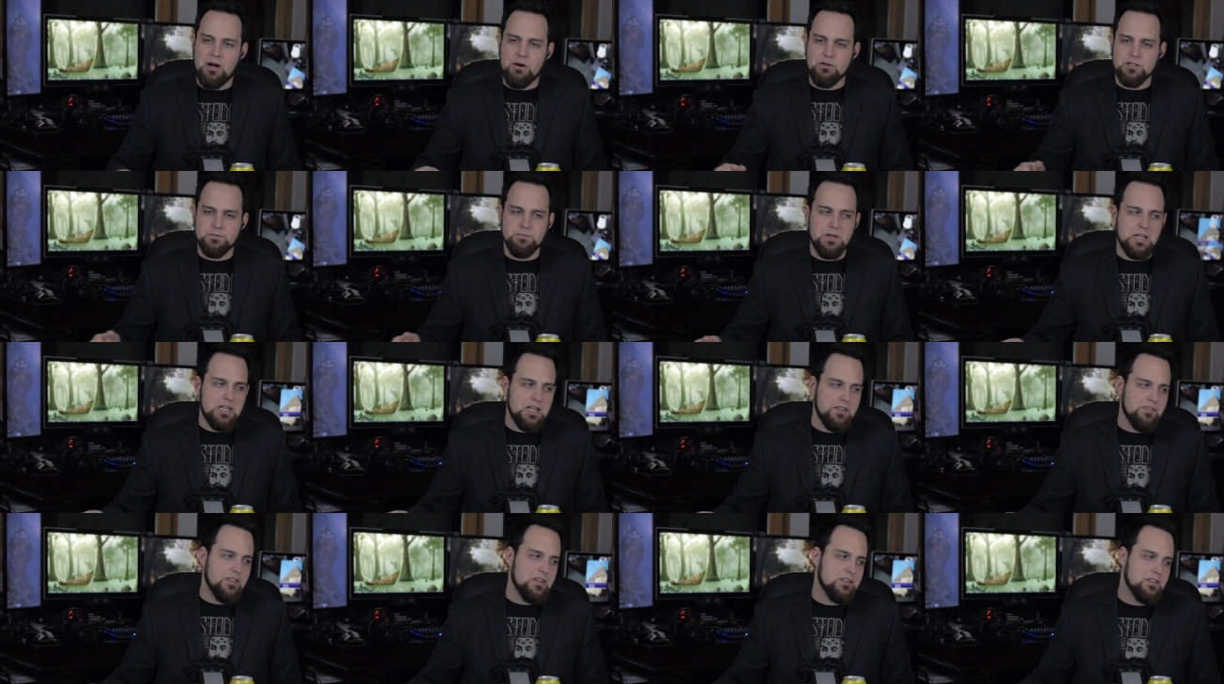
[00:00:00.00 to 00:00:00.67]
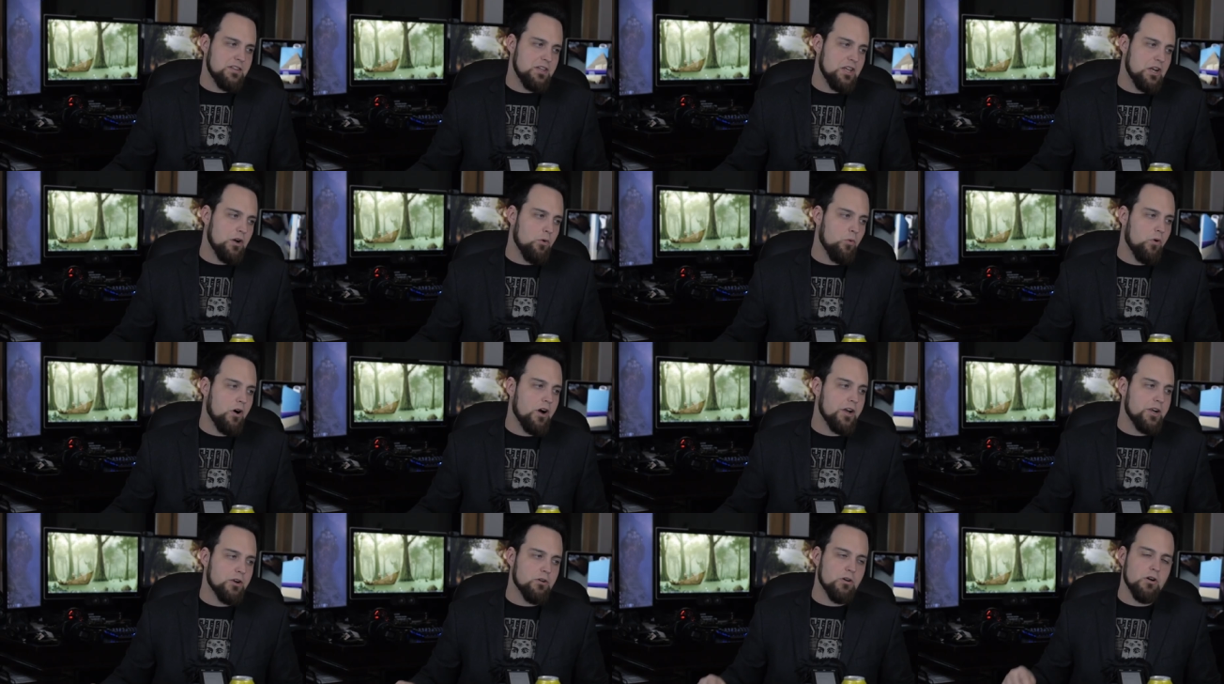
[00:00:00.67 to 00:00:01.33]
I, was meaning that you know
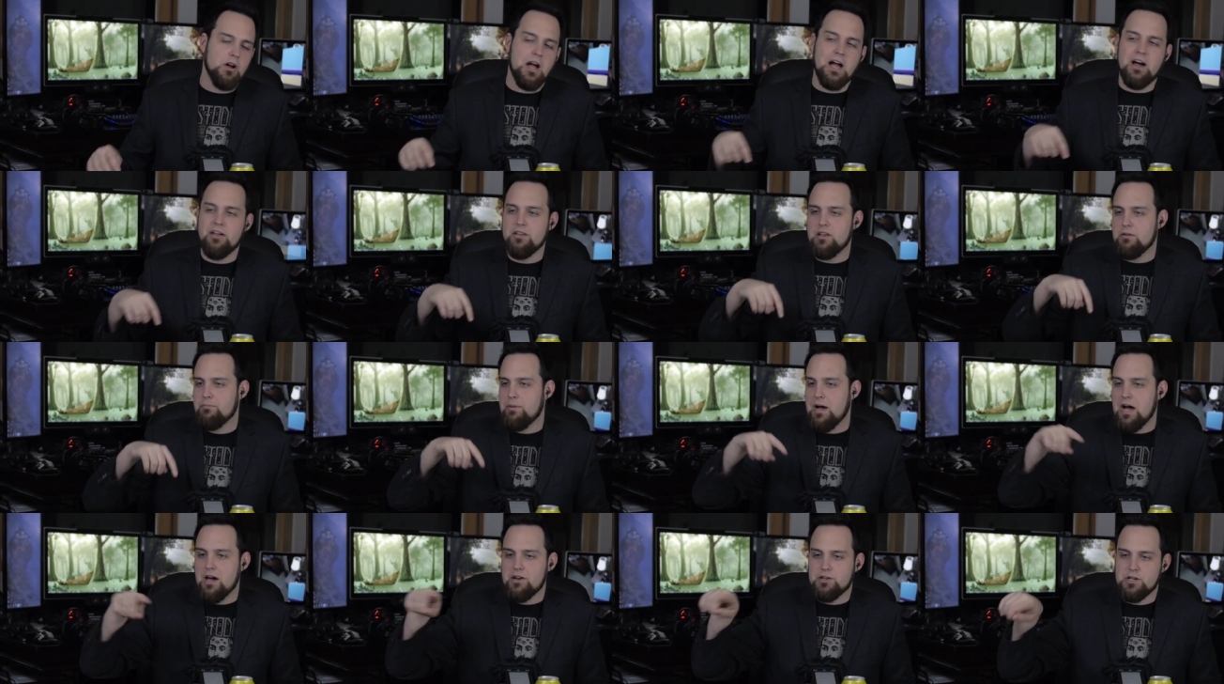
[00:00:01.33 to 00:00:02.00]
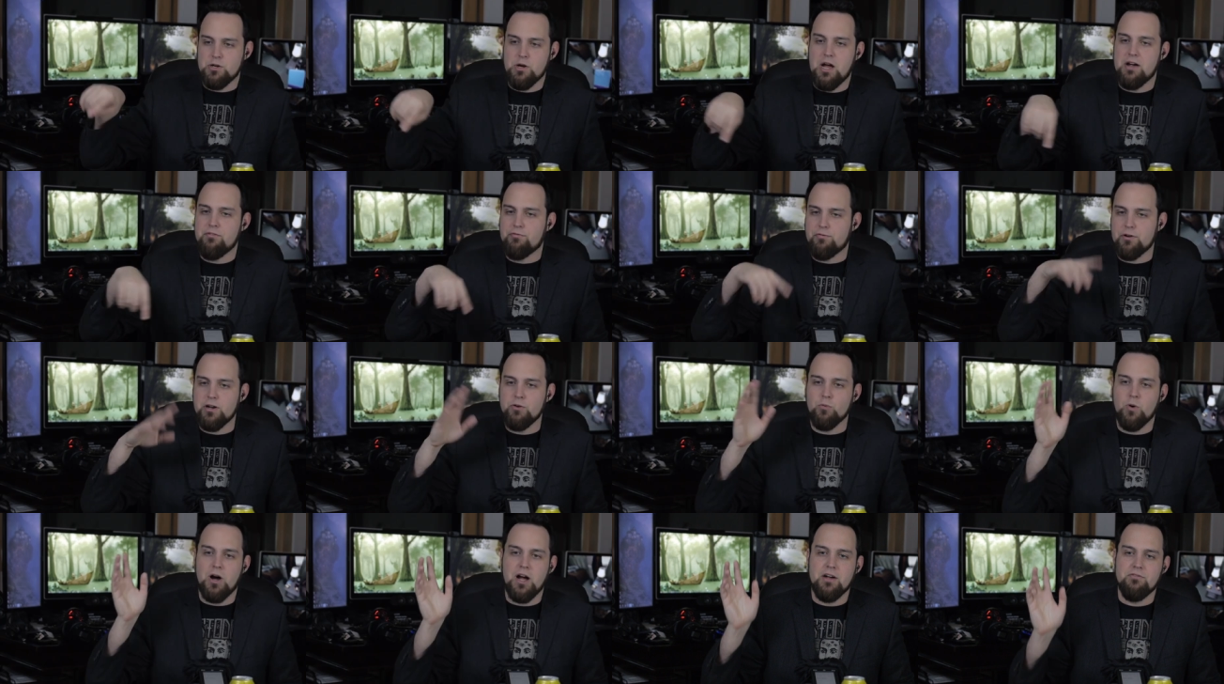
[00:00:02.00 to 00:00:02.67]
while you're out and about, you
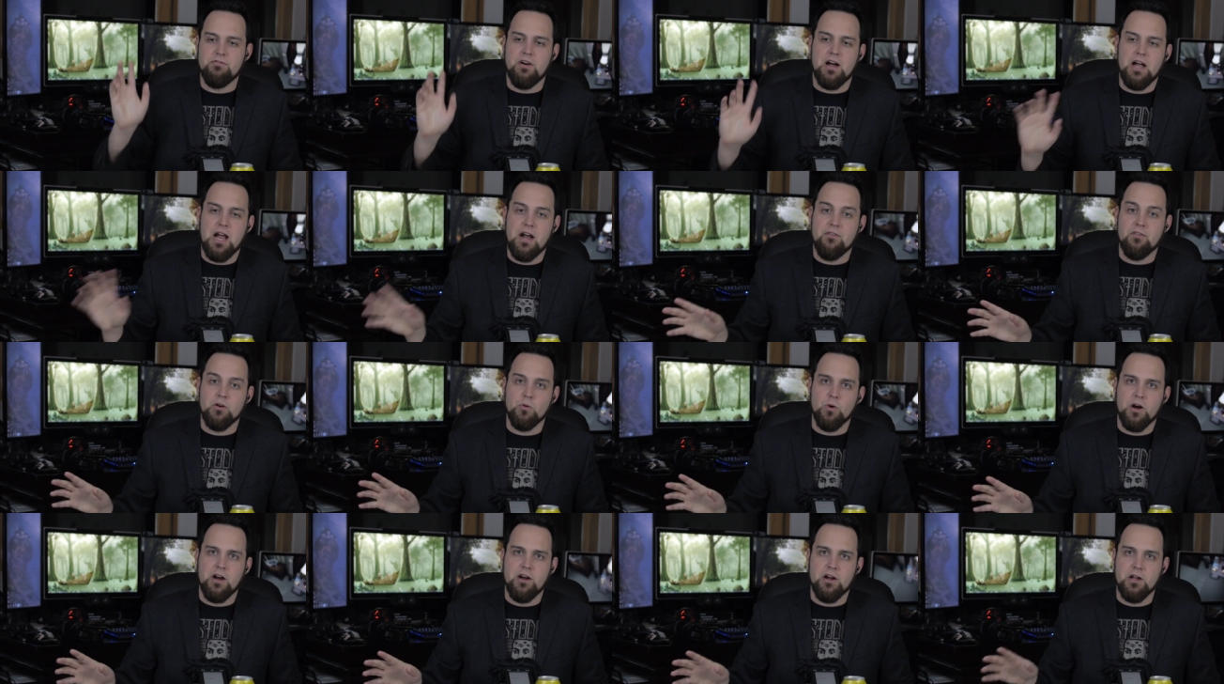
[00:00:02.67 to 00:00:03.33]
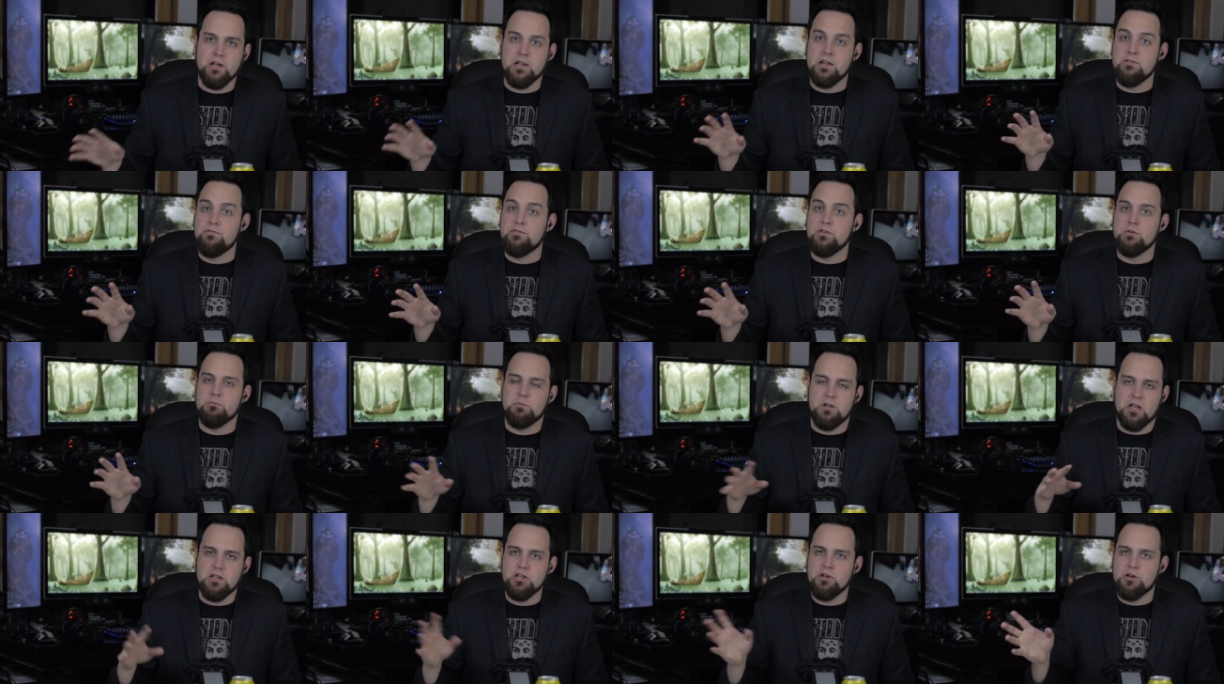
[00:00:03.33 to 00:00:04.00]
have free Wi-Fi everywhere, and
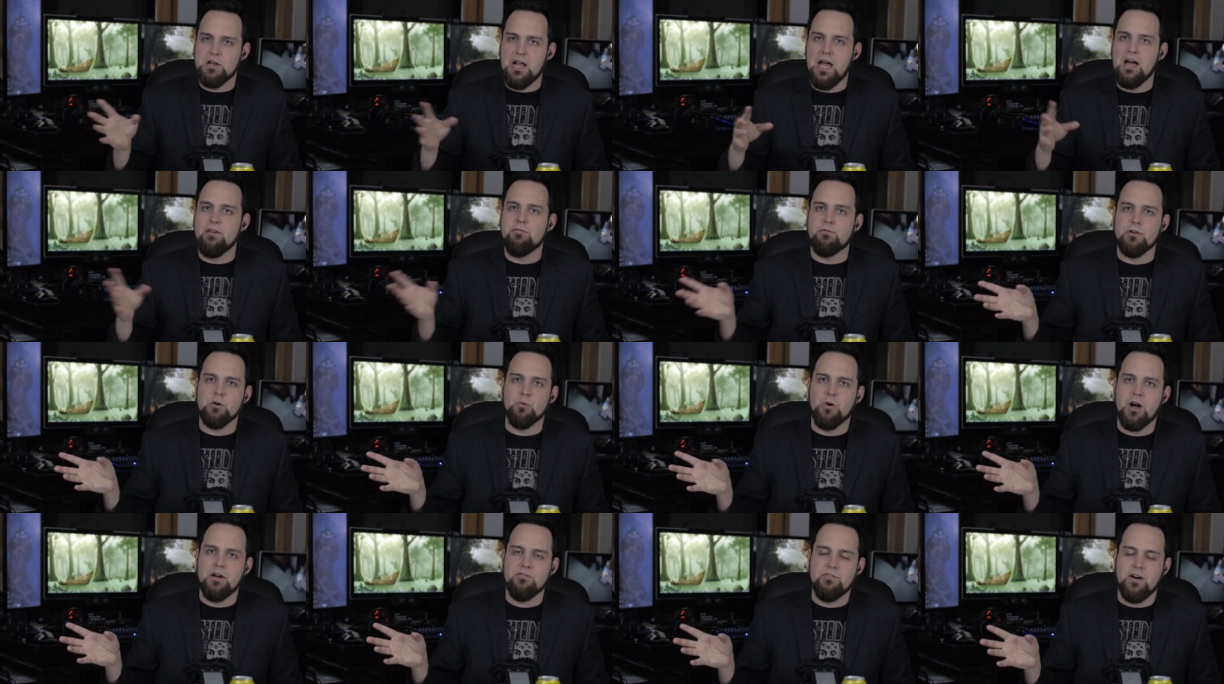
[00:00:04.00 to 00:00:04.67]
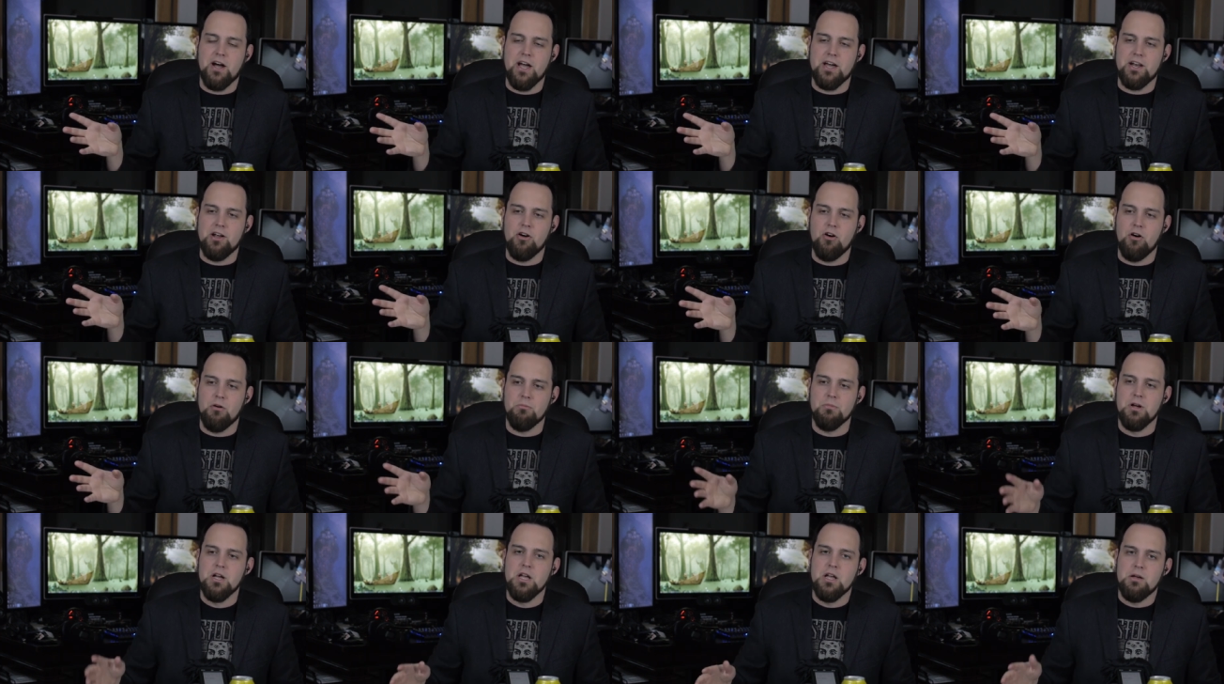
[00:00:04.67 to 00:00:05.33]
if you, and you can have free Wi-Fi at
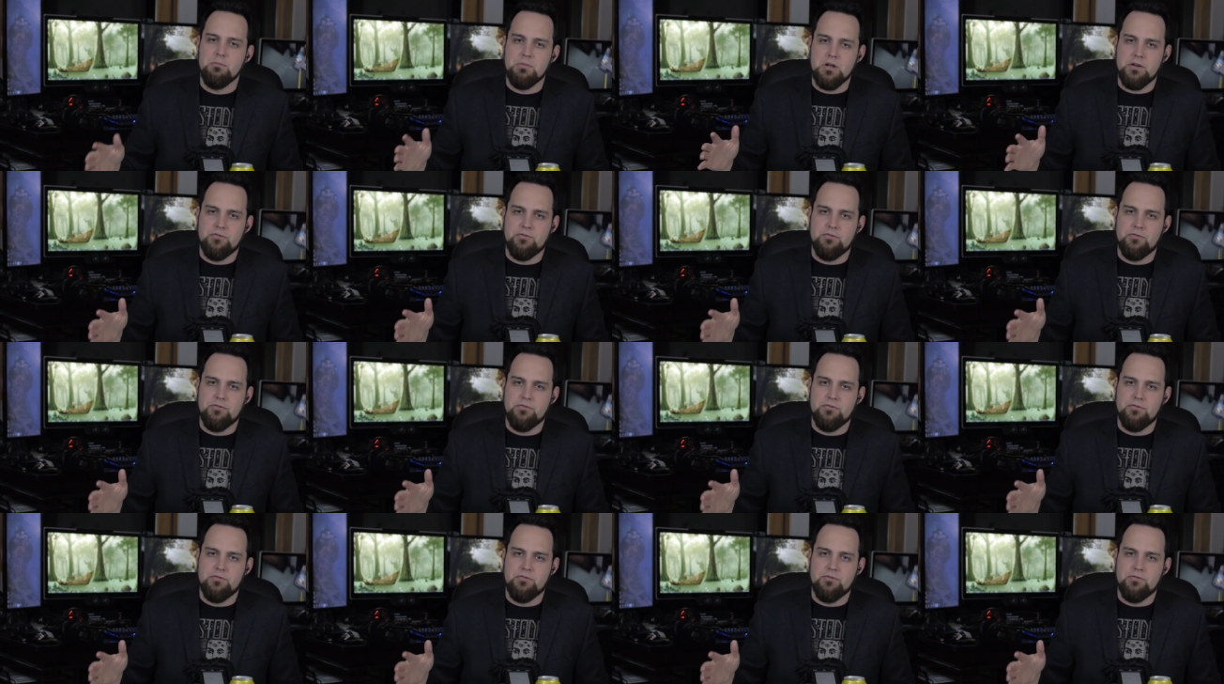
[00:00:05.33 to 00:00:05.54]
home,